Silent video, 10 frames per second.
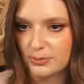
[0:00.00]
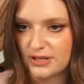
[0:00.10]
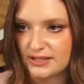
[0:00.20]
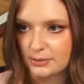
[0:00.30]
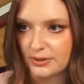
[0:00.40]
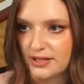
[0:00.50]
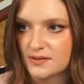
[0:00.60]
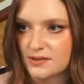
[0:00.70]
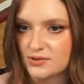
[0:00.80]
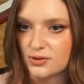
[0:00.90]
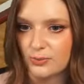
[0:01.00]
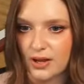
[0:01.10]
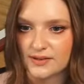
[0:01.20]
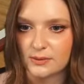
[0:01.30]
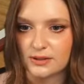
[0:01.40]
pizza places you can
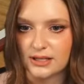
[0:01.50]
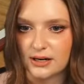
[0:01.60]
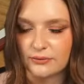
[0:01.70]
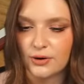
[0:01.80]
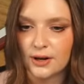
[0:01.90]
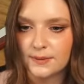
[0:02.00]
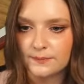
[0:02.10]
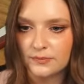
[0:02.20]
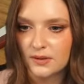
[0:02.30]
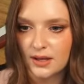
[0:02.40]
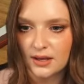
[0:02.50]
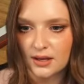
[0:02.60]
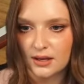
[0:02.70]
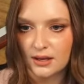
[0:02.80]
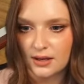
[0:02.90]
possibly get it from.
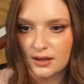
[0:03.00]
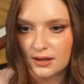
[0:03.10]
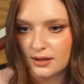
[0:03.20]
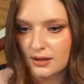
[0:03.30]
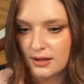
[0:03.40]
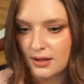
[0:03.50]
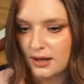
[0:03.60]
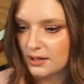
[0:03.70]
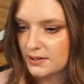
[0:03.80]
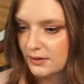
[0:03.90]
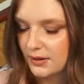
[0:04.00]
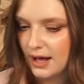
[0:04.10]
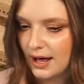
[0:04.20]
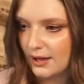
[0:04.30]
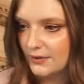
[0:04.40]
I'll
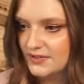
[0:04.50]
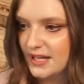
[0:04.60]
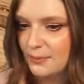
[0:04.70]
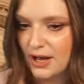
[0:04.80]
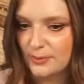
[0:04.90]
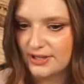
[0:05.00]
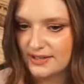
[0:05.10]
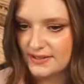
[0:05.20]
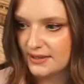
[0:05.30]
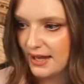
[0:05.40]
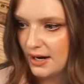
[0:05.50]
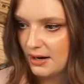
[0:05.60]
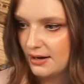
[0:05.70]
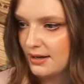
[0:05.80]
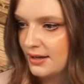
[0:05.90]
I'll say my piece
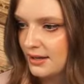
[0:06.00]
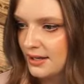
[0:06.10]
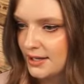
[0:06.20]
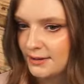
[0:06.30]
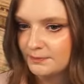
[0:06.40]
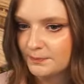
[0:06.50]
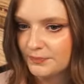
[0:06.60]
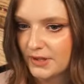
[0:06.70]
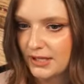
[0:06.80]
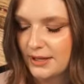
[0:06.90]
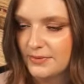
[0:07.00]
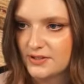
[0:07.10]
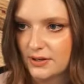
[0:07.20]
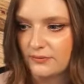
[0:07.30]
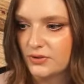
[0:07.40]
there. Clem is
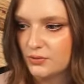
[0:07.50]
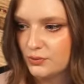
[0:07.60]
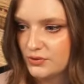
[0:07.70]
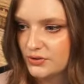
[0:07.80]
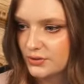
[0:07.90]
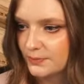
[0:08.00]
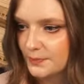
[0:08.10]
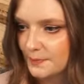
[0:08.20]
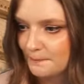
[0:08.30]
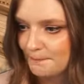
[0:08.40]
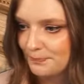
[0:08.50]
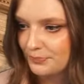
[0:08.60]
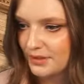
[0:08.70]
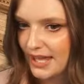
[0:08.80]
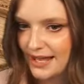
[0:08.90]
confused.
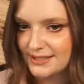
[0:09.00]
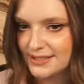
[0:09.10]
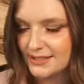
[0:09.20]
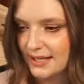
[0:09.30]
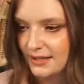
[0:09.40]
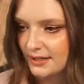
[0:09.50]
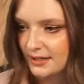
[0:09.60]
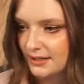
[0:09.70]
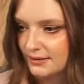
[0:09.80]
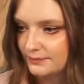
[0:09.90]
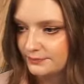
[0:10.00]
Cassidy's getting it.